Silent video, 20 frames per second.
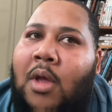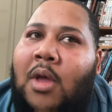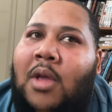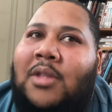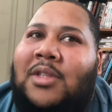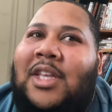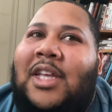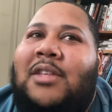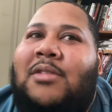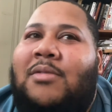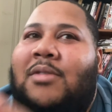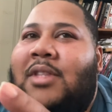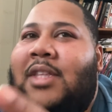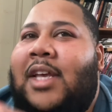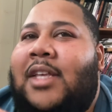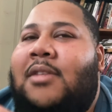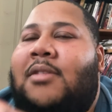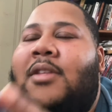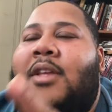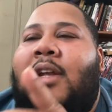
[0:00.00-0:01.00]

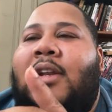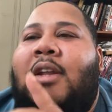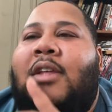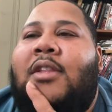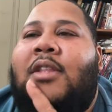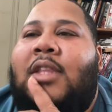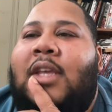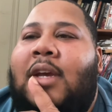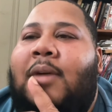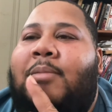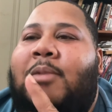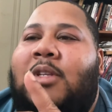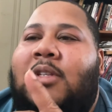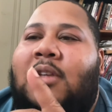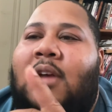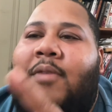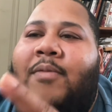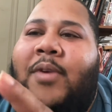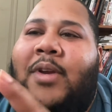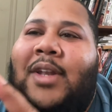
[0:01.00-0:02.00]
that's another thing I'm
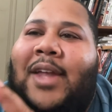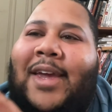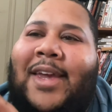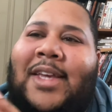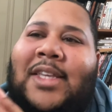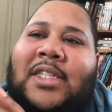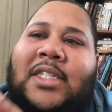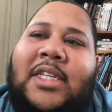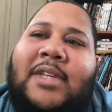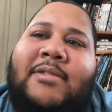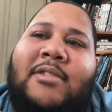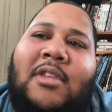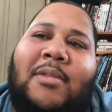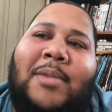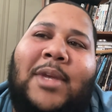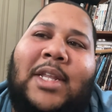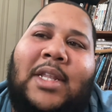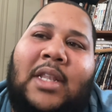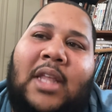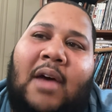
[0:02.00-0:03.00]
discovering. Like, it seems to
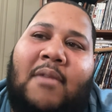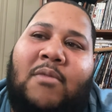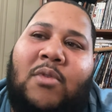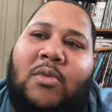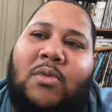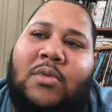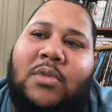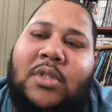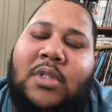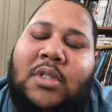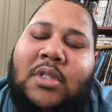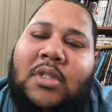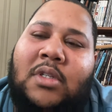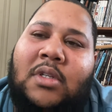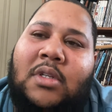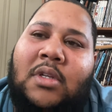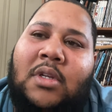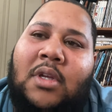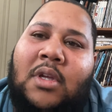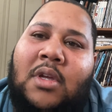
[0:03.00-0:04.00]
be levels
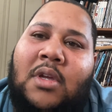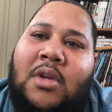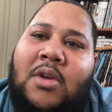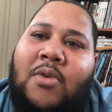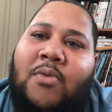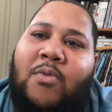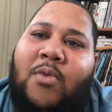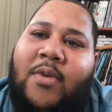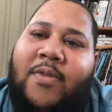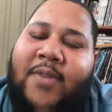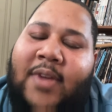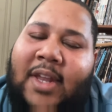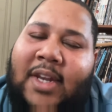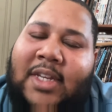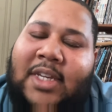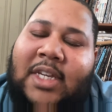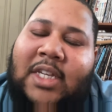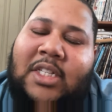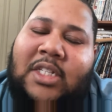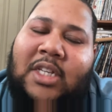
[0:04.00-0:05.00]
within
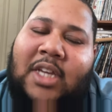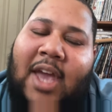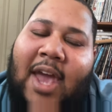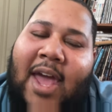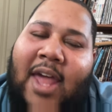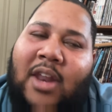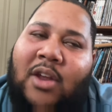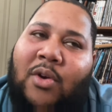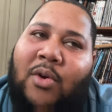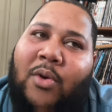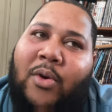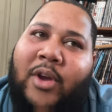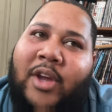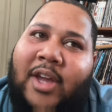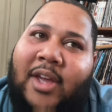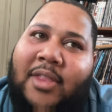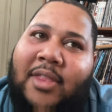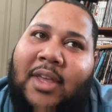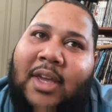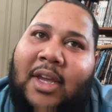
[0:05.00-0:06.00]
each category,
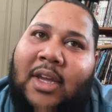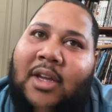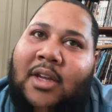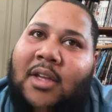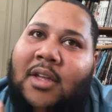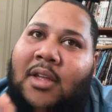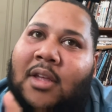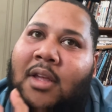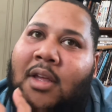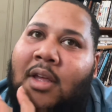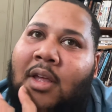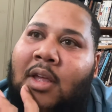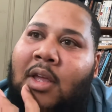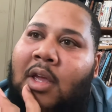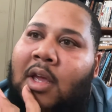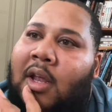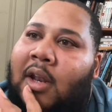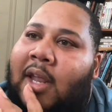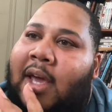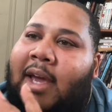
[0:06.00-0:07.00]
I think.
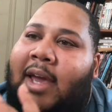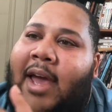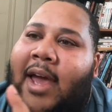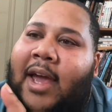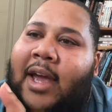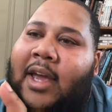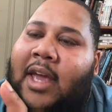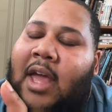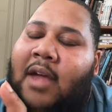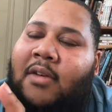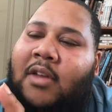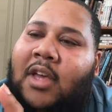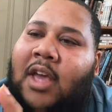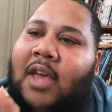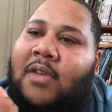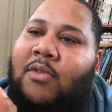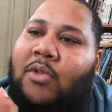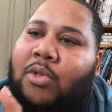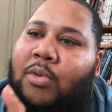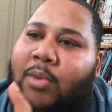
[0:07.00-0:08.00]
Like how I
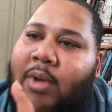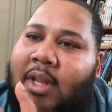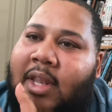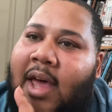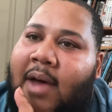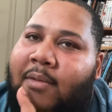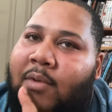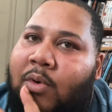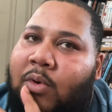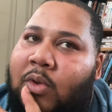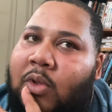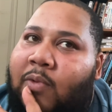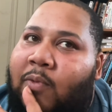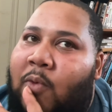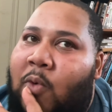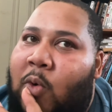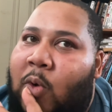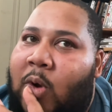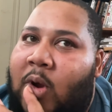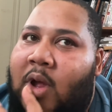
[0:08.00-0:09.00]
gave you 3 levels
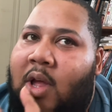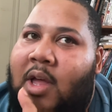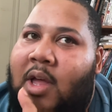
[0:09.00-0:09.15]
for